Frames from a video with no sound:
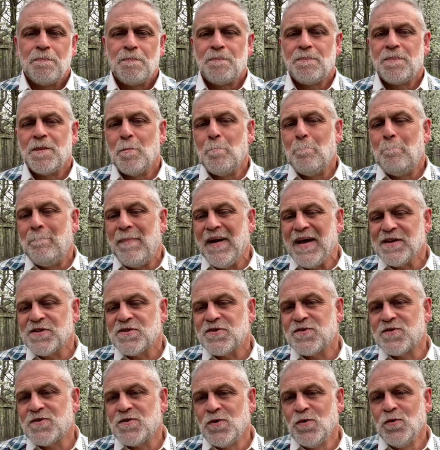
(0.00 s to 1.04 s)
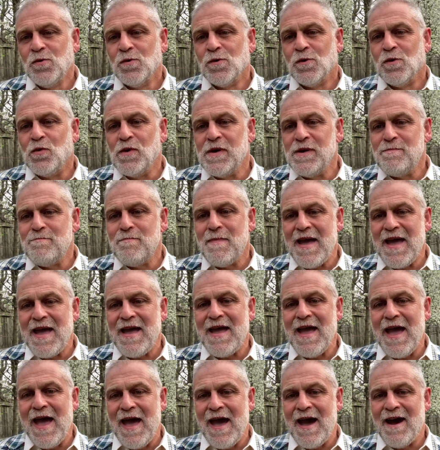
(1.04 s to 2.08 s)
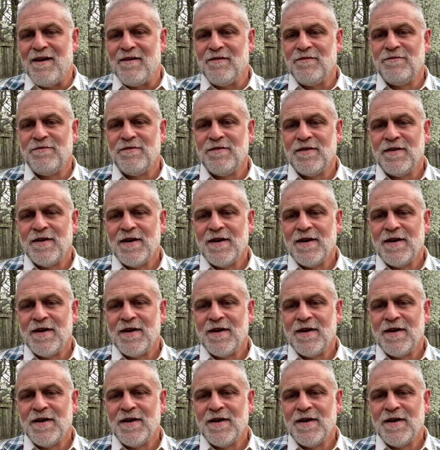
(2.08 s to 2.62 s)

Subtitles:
The best tool we may have